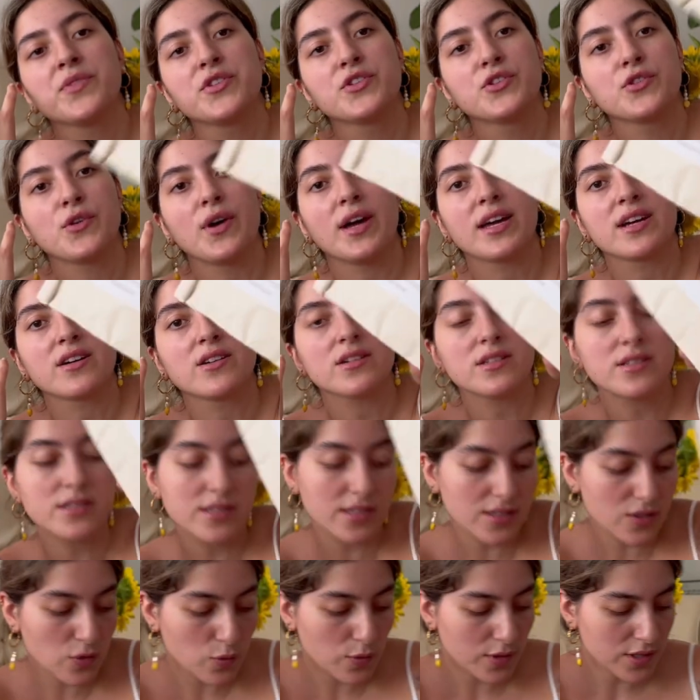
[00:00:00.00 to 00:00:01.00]
so I got
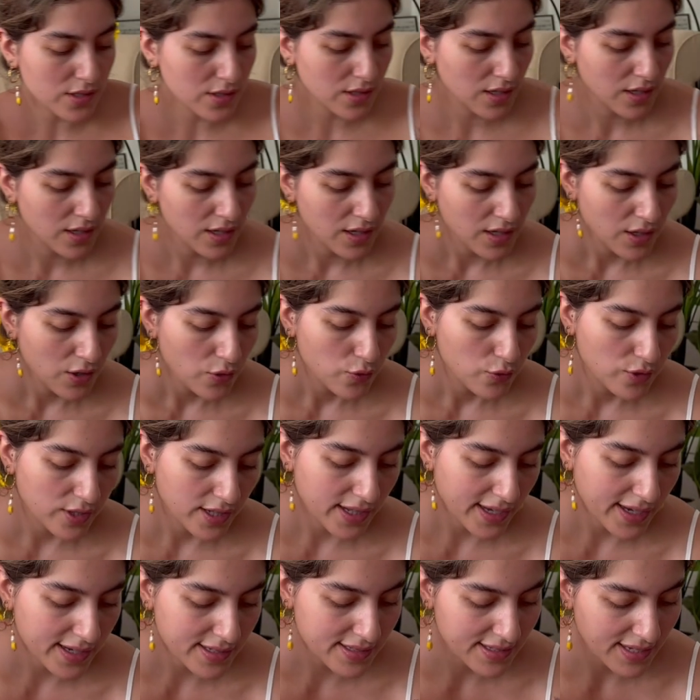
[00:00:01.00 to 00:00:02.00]
this one,
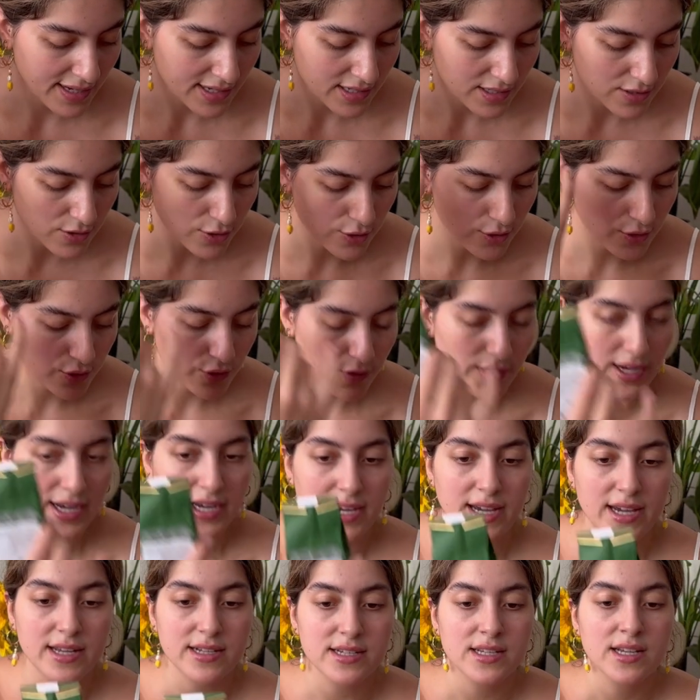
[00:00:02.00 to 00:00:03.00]
really excited to try
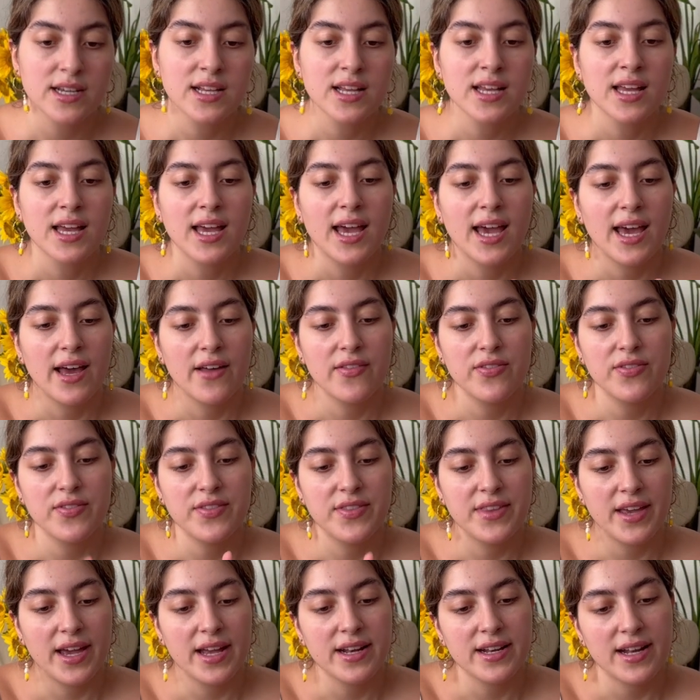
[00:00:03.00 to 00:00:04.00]
it.
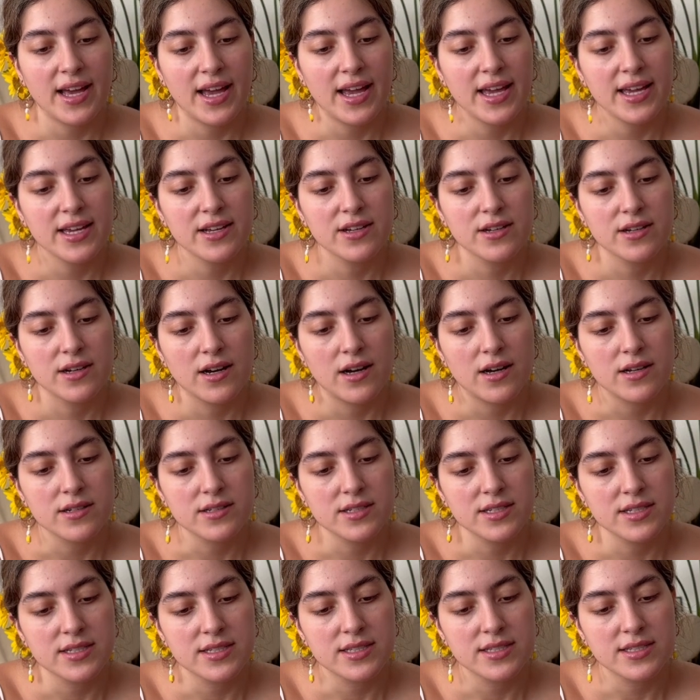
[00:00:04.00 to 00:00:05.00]
And then I got
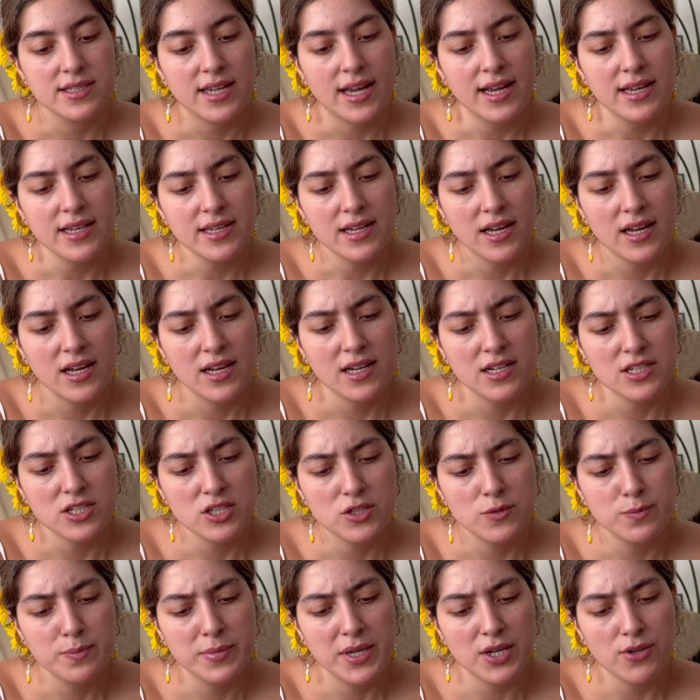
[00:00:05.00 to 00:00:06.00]
the Senka
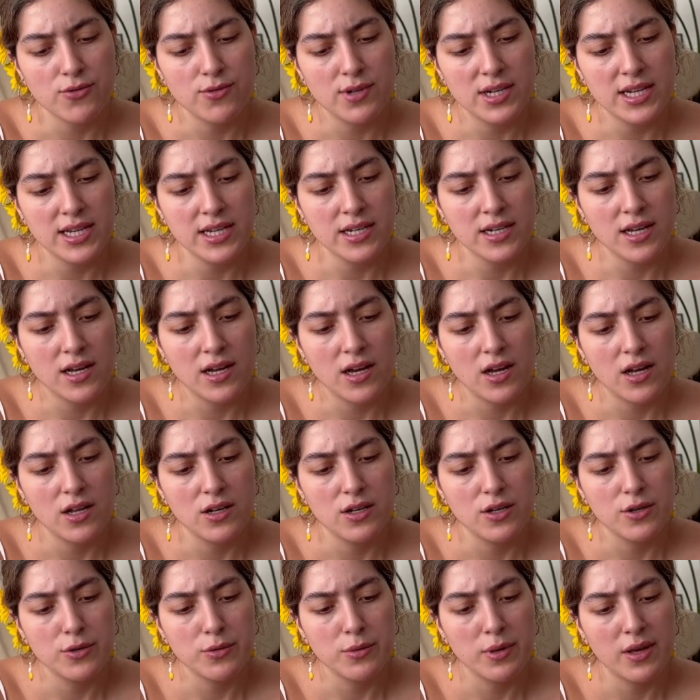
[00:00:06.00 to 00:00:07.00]
Spirulina
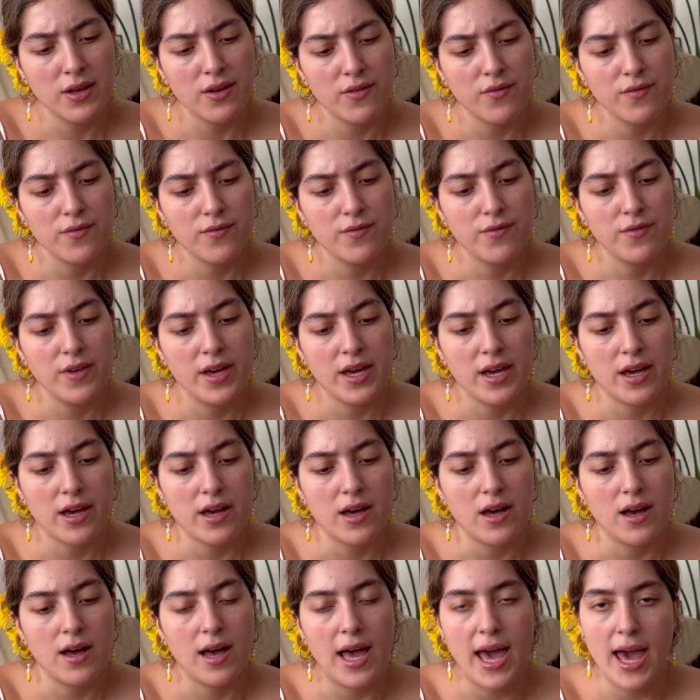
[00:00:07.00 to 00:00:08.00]
Aloe
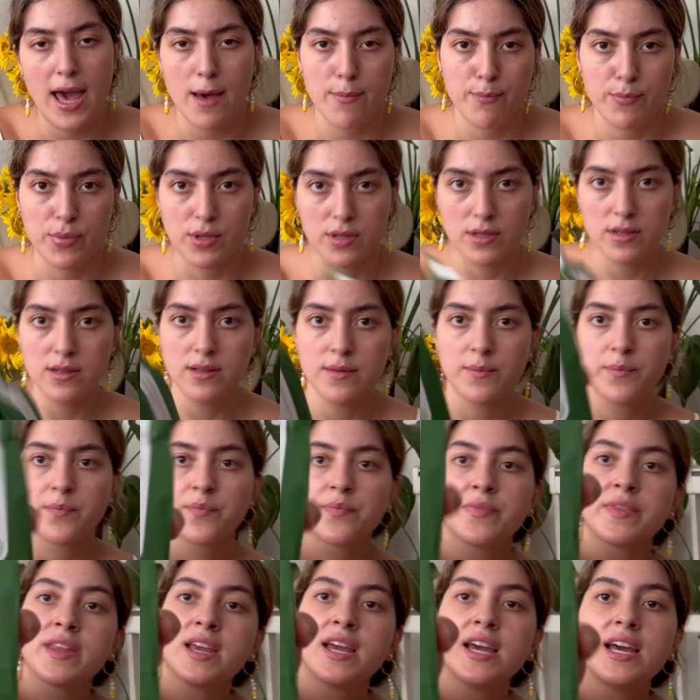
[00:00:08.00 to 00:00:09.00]
Vera Apple,
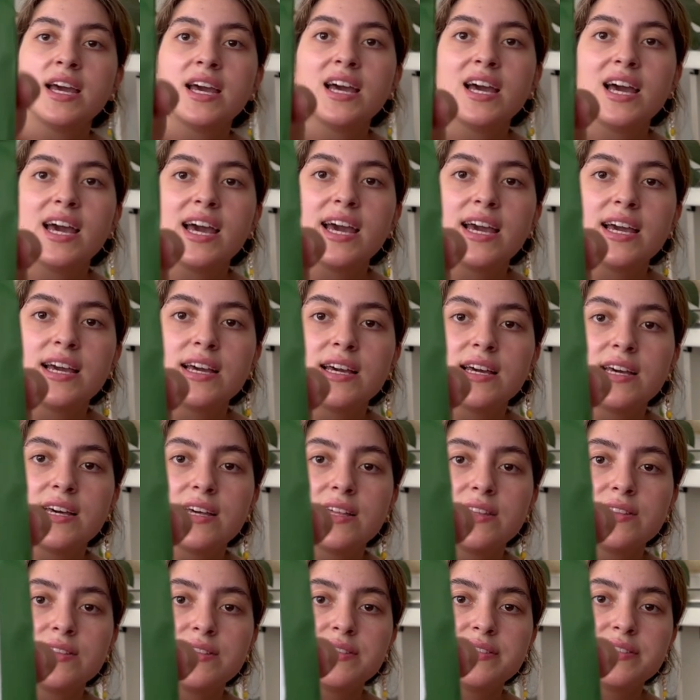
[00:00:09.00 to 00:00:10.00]

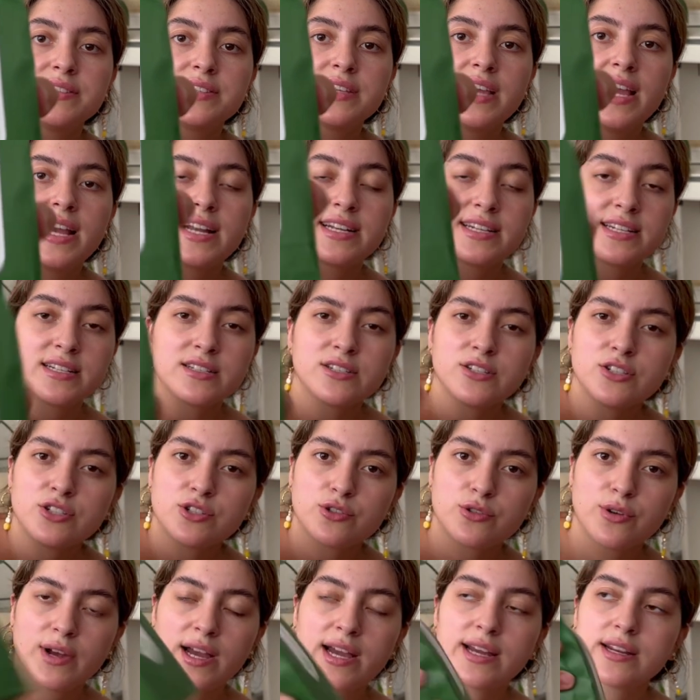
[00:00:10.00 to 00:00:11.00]
and I didn't
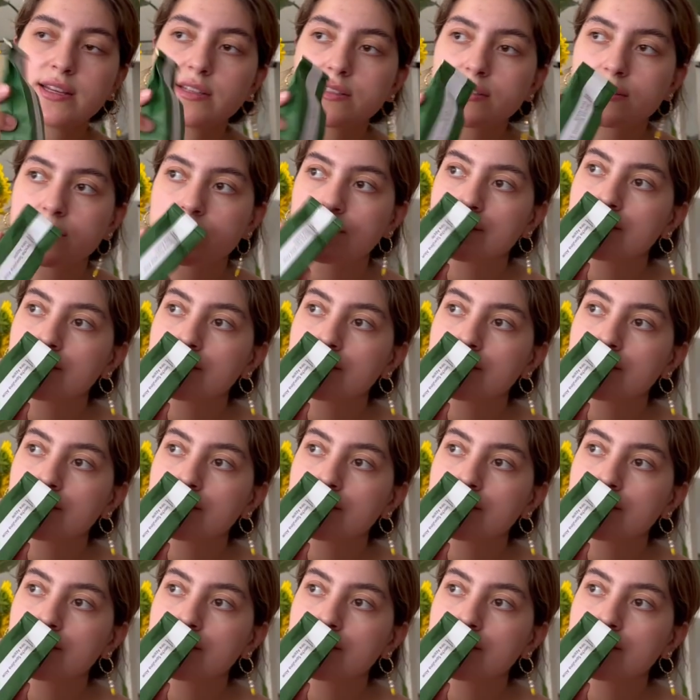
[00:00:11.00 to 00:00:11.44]
try this,